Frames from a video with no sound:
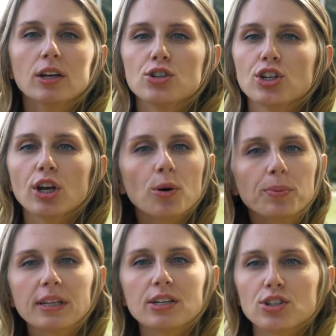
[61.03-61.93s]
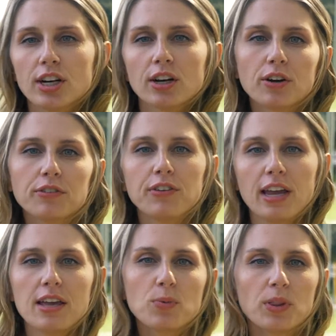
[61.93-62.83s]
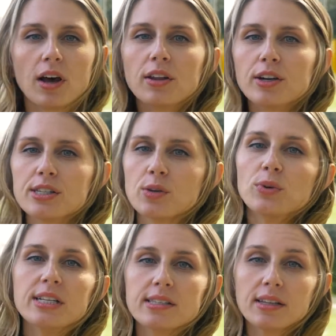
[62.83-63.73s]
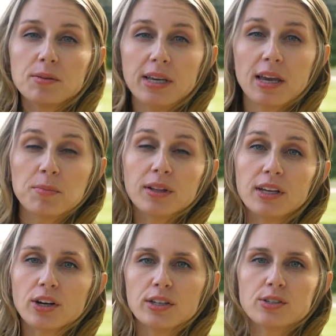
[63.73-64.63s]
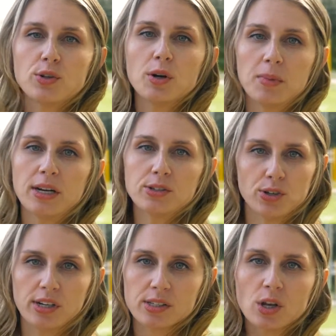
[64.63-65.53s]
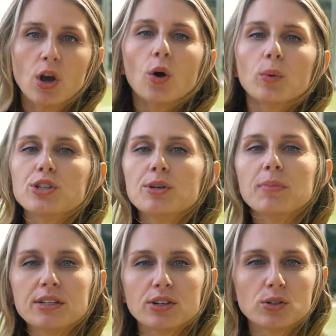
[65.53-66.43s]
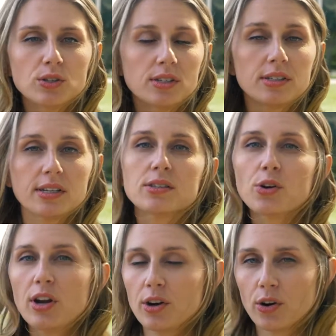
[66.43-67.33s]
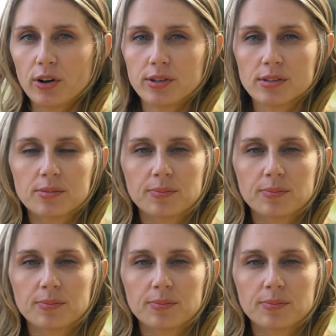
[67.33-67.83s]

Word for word: She openly shared her faith with others and recently became a leader in student ministries where she mentors sixth grade girls.